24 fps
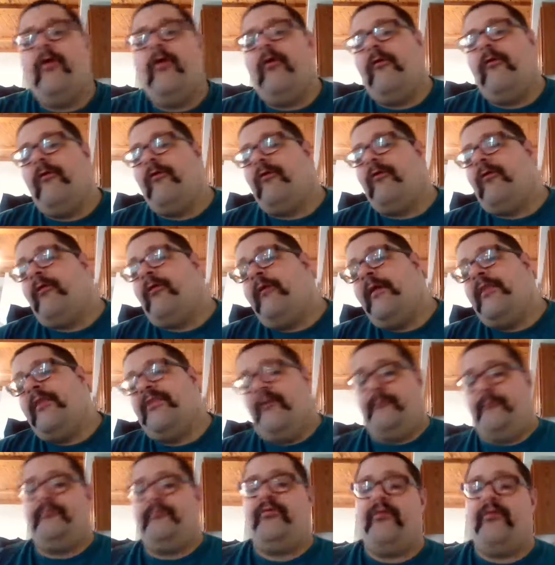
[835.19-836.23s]
or
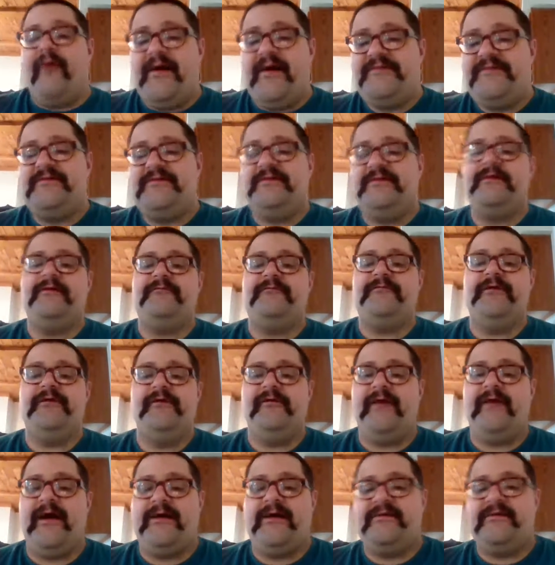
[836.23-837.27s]
the president of the
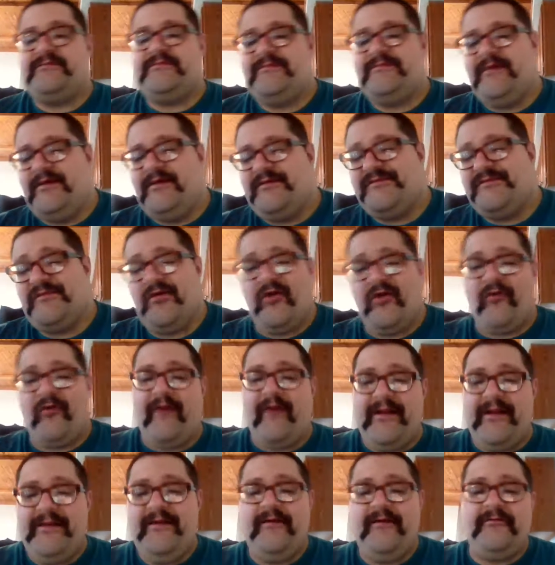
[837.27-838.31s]
United States or
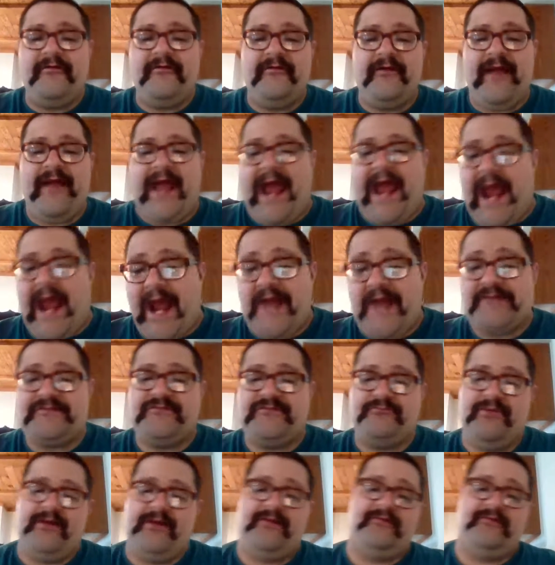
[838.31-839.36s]
any other
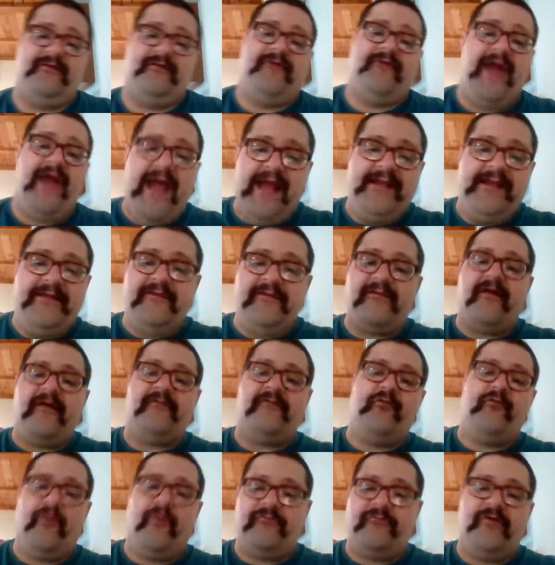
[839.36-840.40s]
aspect of any
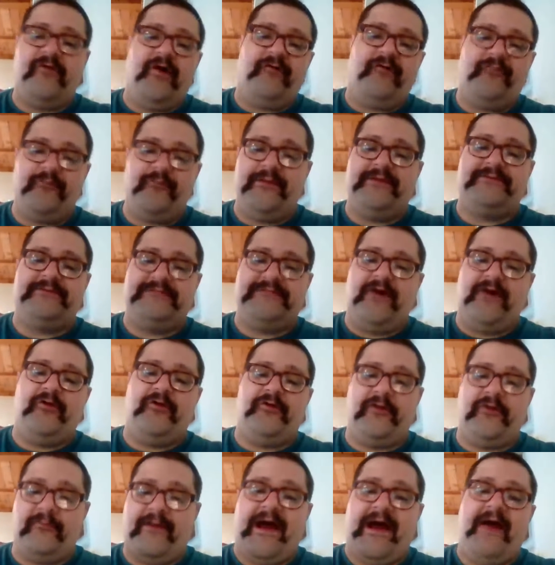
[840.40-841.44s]
level of government
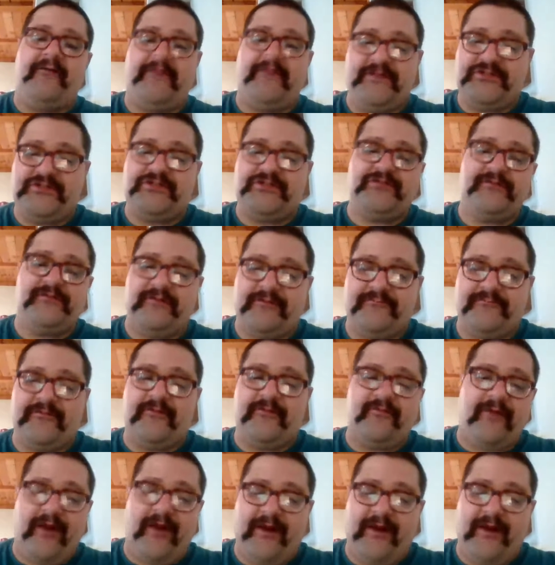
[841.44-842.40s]
telling them how they should live their